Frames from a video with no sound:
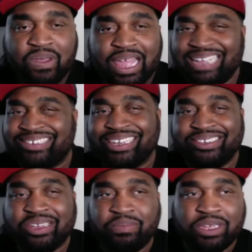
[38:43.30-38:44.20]
Can I say
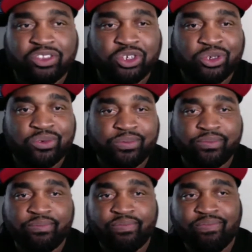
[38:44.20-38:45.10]
something to you?
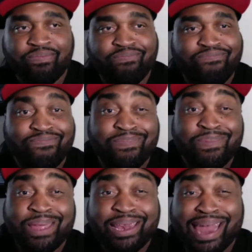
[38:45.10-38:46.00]

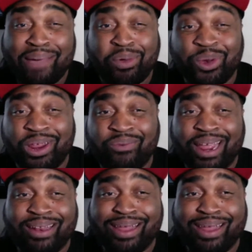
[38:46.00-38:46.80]
Lambo didn't write